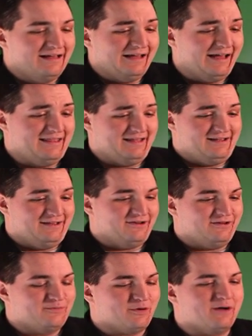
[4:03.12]
And then
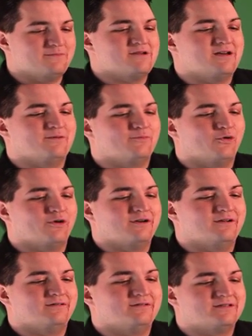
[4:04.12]
he brought me on board,
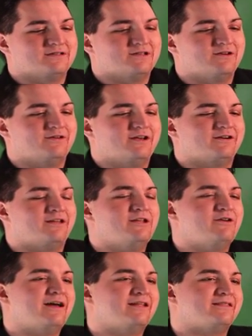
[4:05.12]
and he says, "Oh, here, can
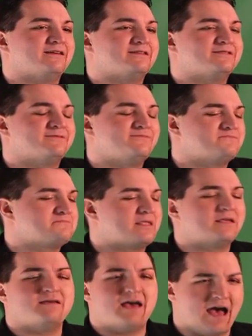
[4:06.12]
you edit this?"
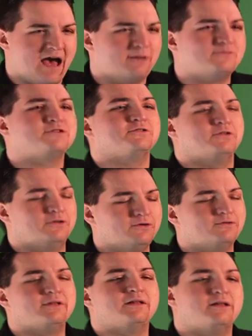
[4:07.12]

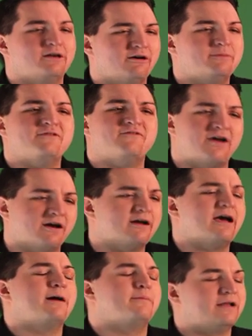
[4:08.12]
Absolutely, Leo, I'd be
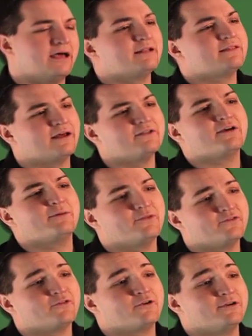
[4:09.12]
very happy to edit that
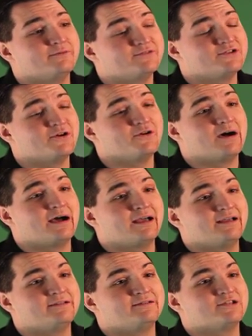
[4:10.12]
template for you. So
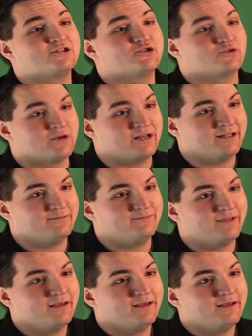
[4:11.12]
I destroyed it.